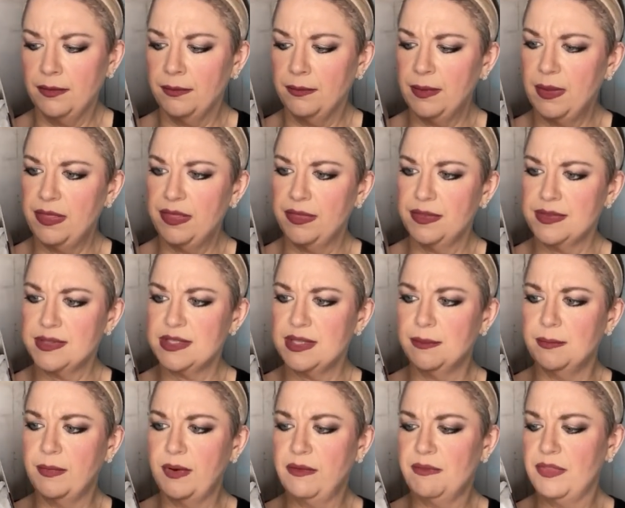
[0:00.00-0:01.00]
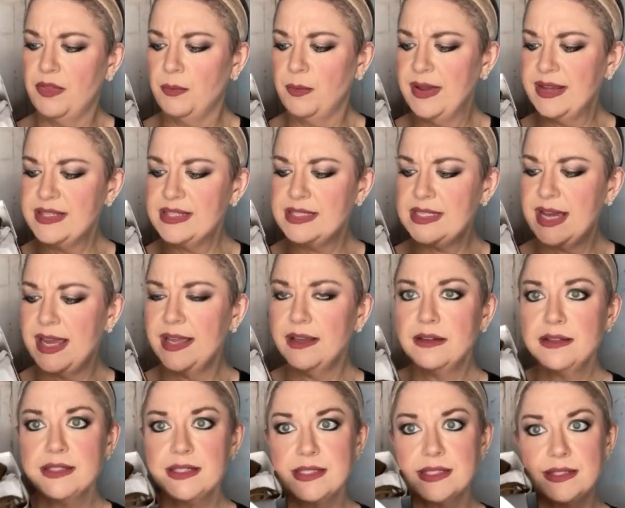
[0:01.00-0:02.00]
with some of the wig
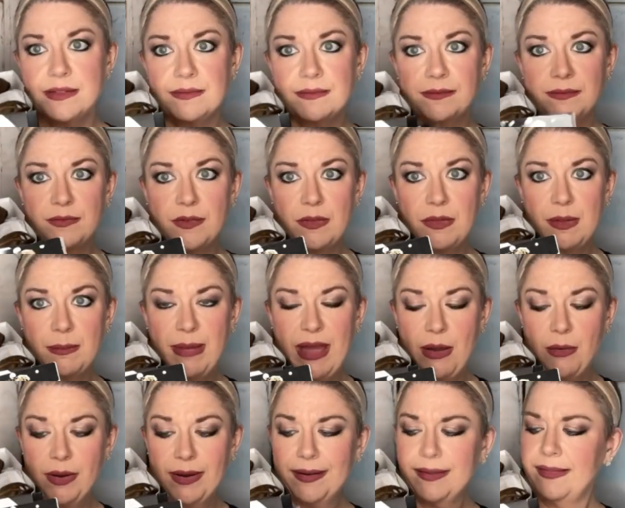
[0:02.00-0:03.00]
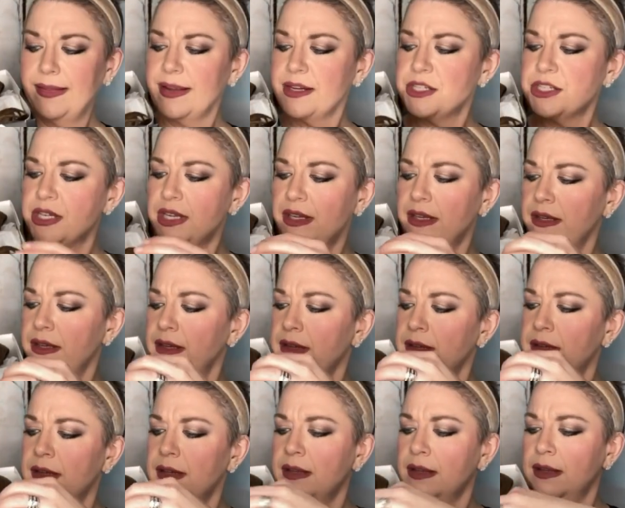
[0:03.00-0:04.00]
styles from the Power Collection
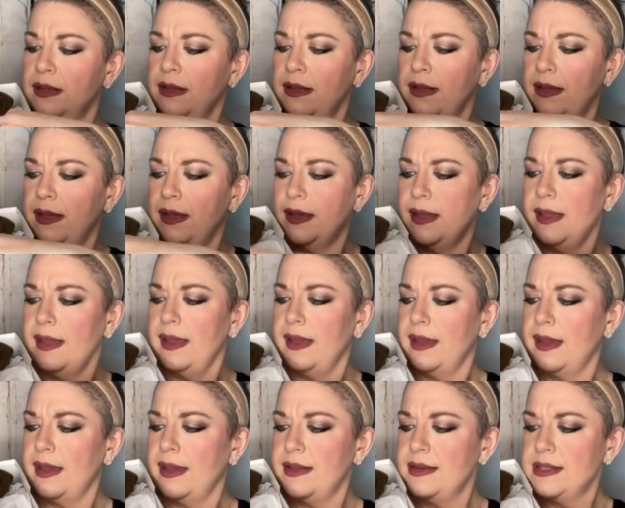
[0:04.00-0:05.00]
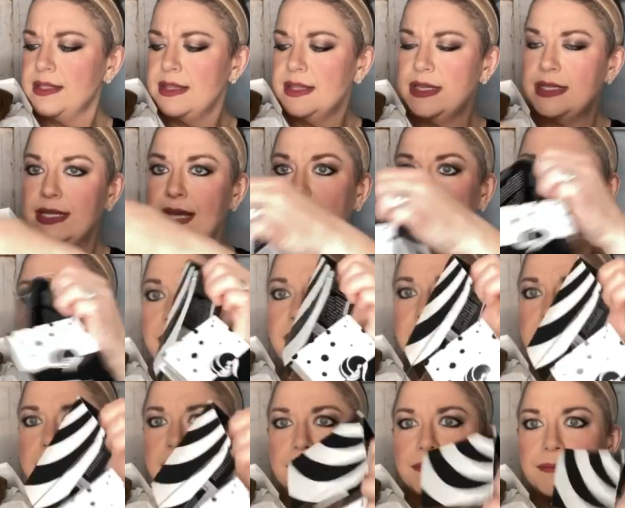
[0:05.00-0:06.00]
and the tag.